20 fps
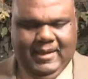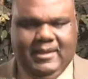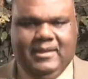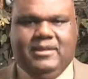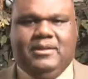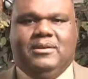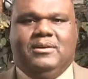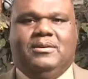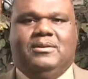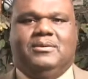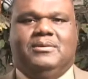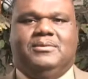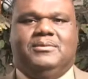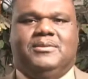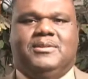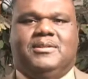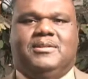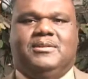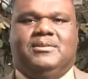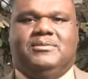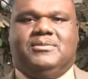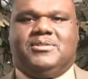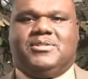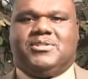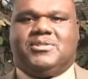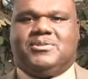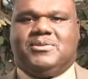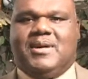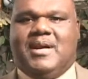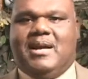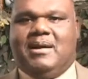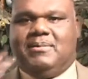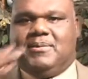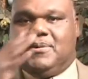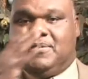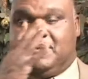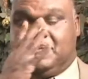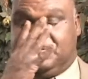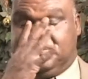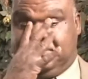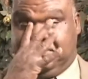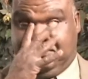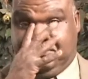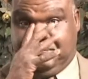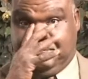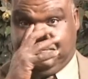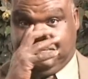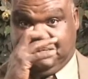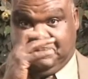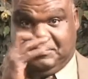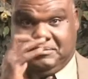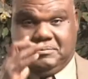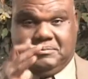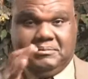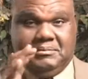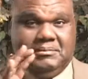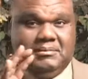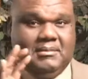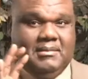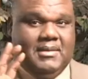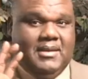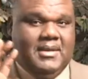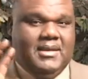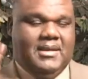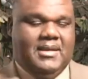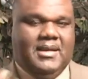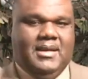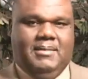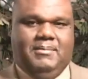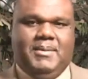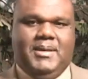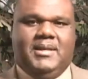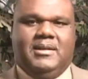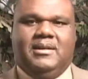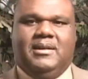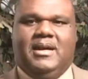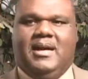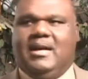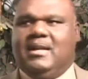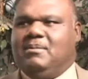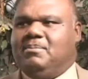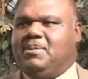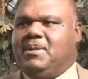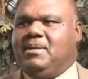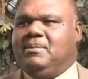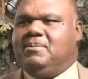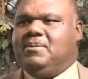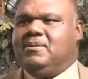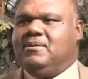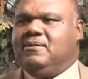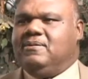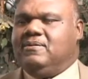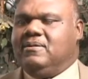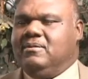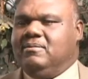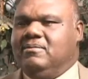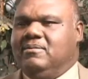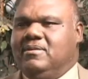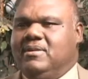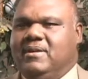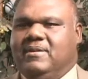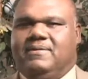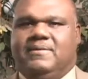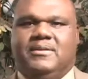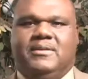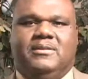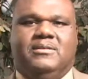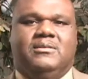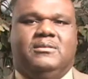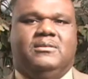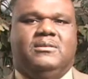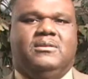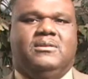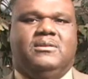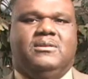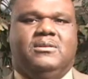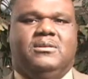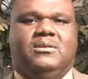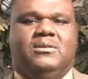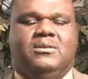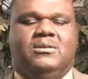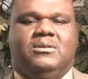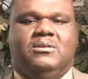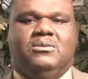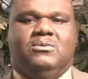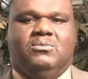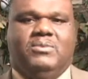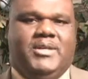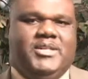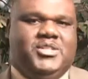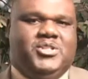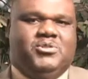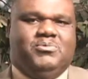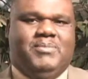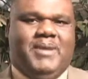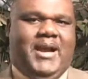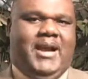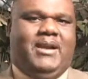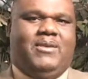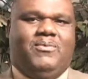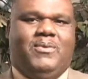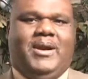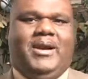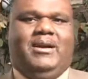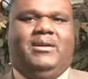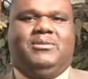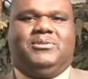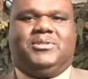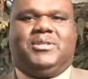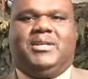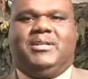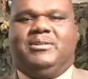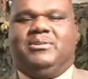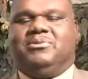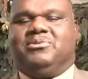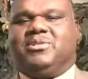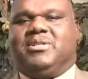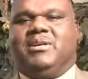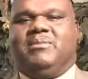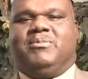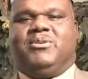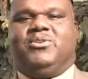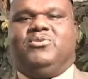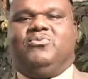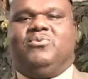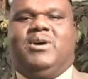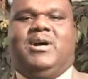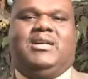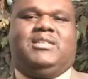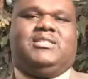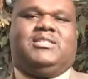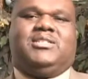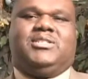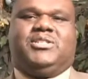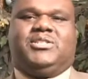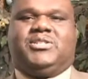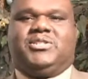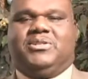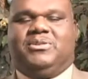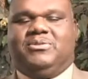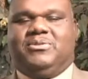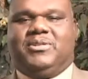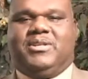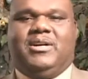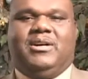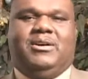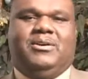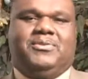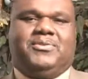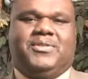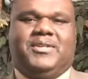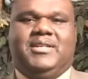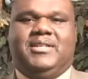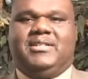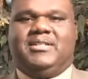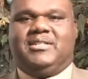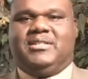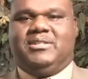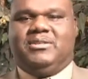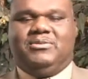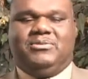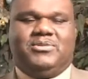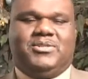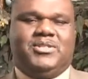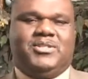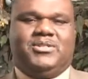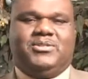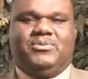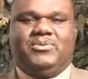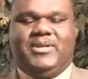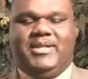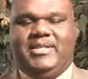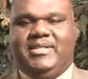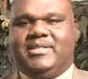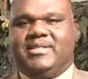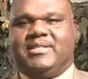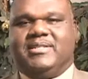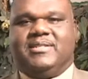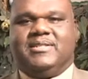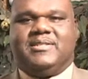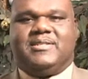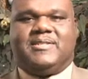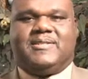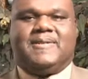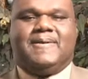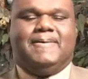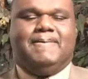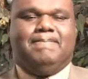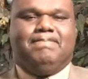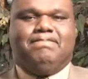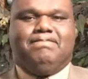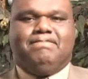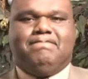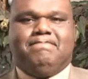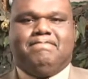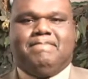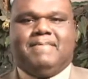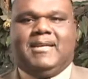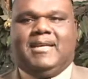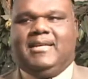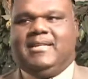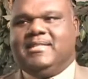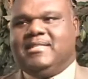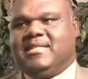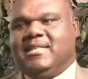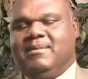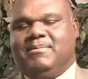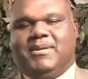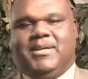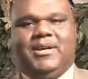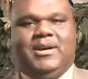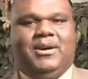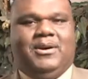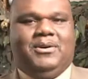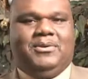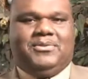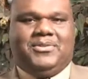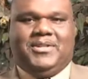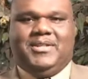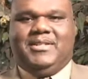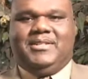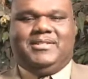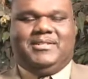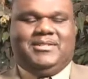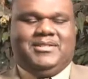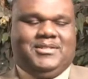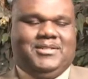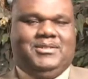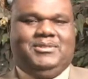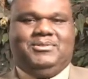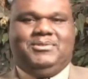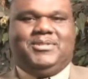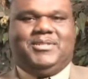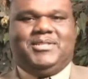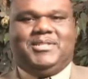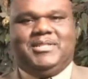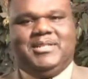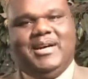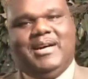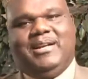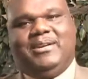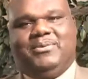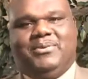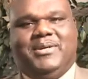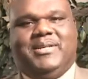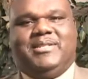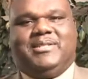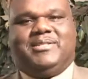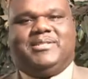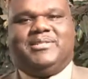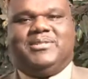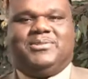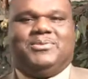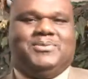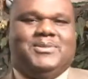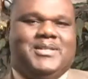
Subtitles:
You know, the coach travel and meet a lot of people from different racial backgrounds. I know some of you watch this show, y'all think the coach is a racist, and some of y'all think the coach is not a racist.